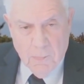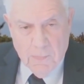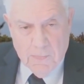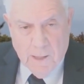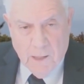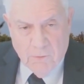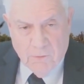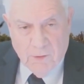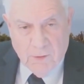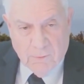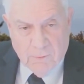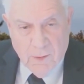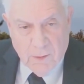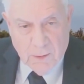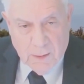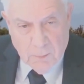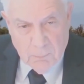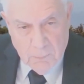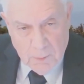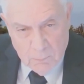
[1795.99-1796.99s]
I think
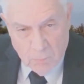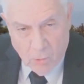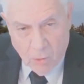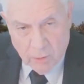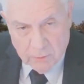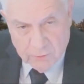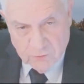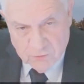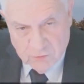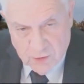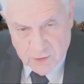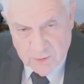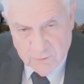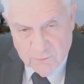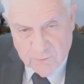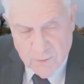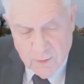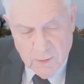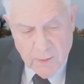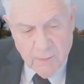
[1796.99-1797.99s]
they can be brought to
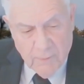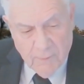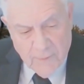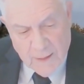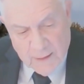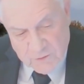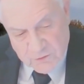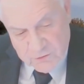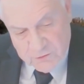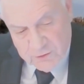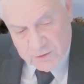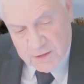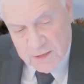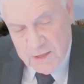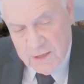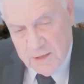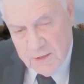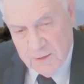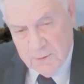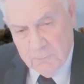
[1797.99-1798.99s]
faith. That's the
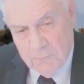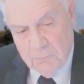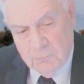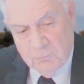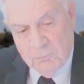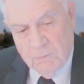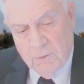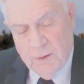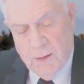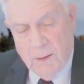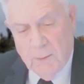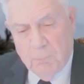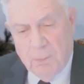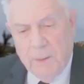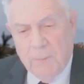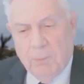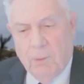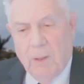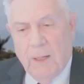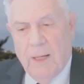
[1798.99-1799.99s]
key. And
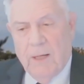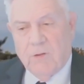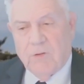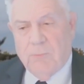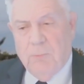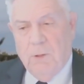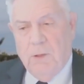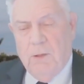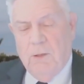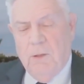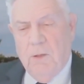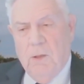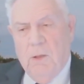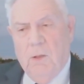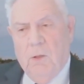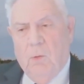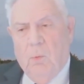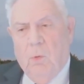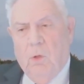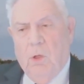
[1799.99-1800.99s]
people ask me,
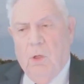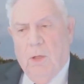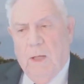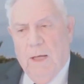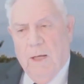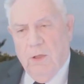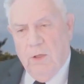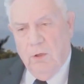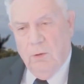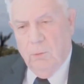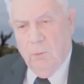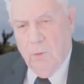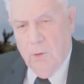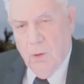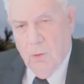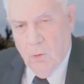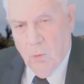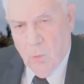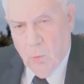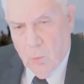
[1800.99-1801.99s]
well, how do you
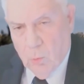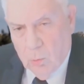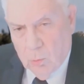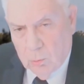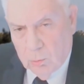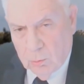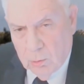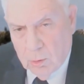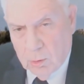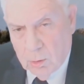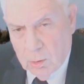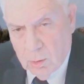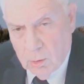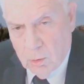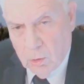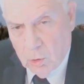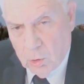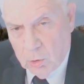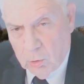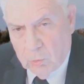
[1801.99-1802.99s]
know
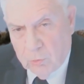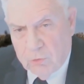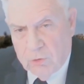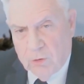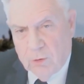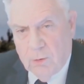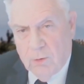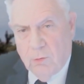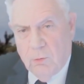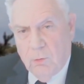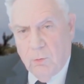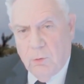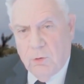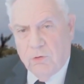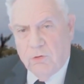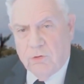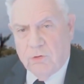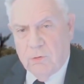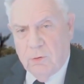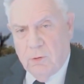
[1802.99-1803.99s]
who's a,
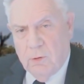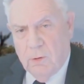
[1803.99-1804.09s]
who is